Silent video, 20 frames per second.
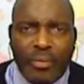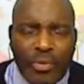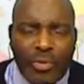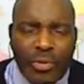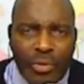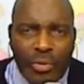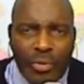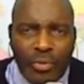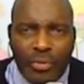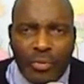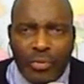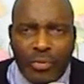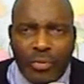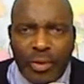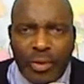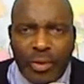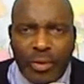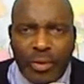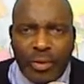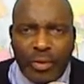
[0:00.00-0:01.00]
Who knew
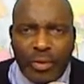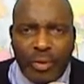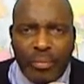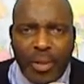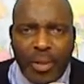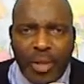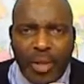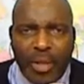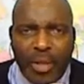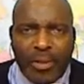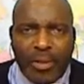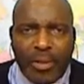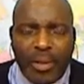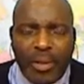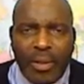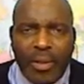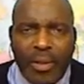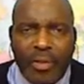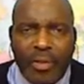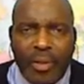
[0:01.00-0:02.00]
the pain
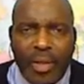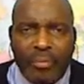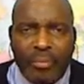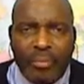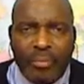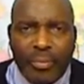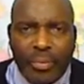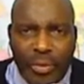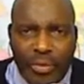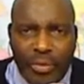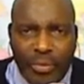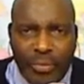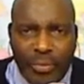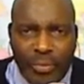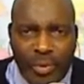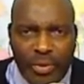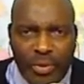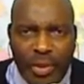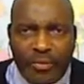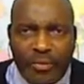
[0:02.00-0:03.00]
that Prince
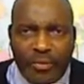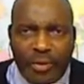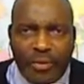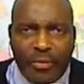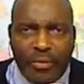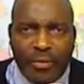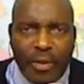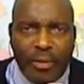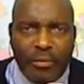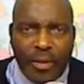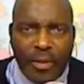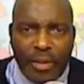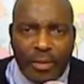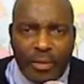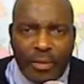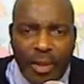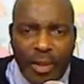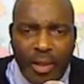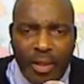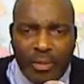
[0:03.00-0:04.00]
was suffering from
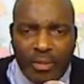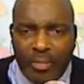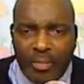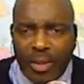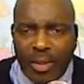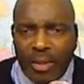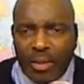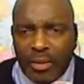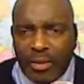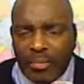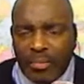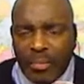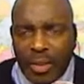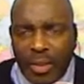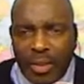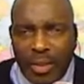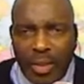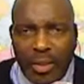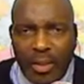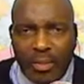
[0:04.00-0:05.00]
that caused him to take this
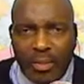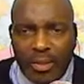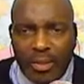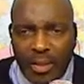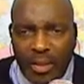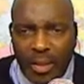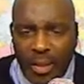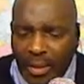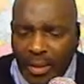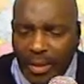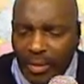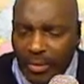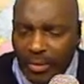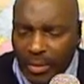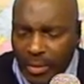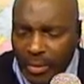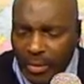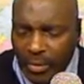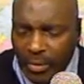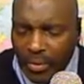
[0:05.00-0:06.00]
medication? And now
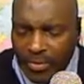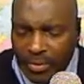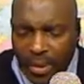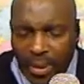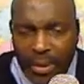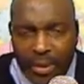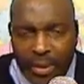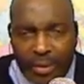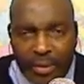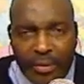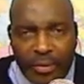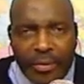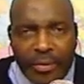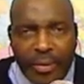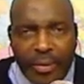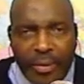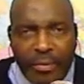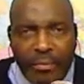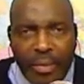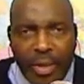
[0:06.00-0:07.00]
with Tiger,
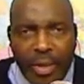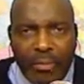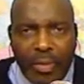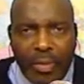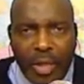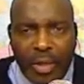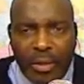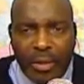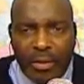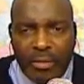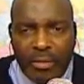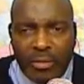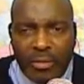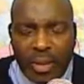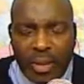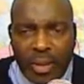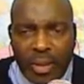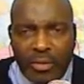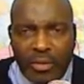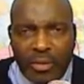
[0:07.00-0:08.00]
pain
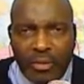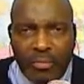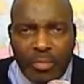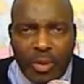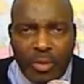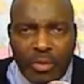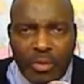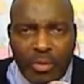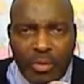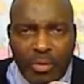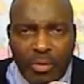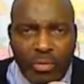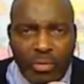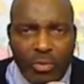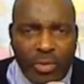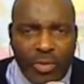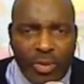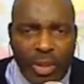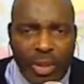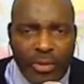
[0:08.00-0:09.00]
medication being
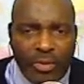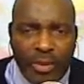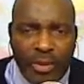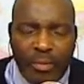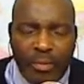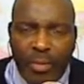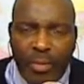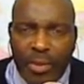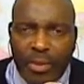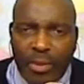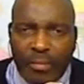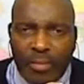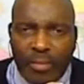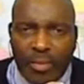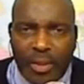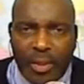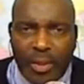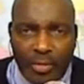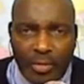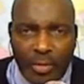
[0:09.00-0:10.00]
such that it makes
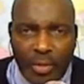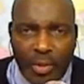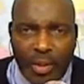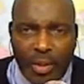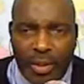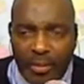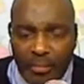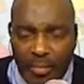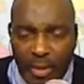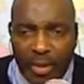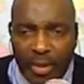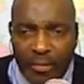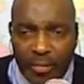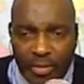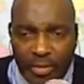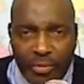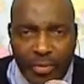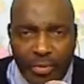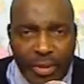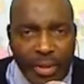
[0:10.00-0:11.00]
him disoriented, made him
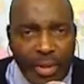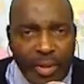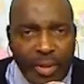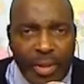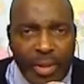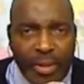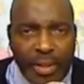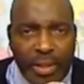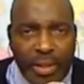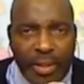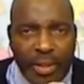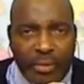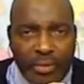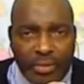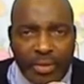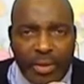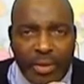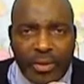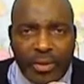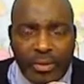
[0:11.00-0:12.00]
disoriented that night he
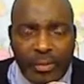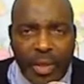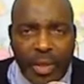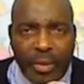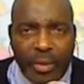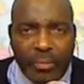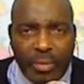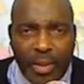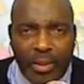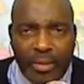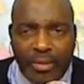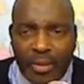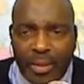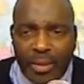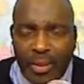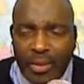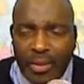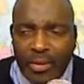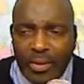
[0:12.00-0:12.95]
was arrested by the police.